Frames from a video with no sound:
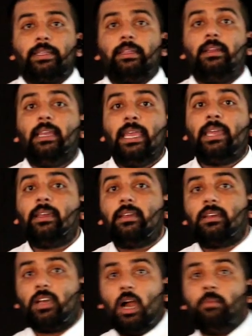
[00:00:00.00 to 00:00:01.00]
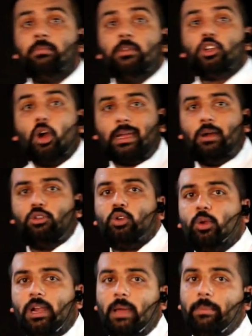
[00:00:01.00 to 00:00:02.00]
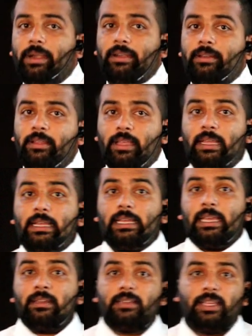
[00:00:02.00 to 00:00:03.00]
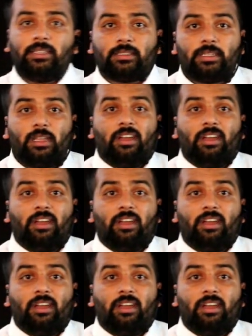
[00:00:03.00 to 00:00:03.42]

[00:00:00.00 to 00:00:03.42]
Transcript: League come knockout tournament. In this,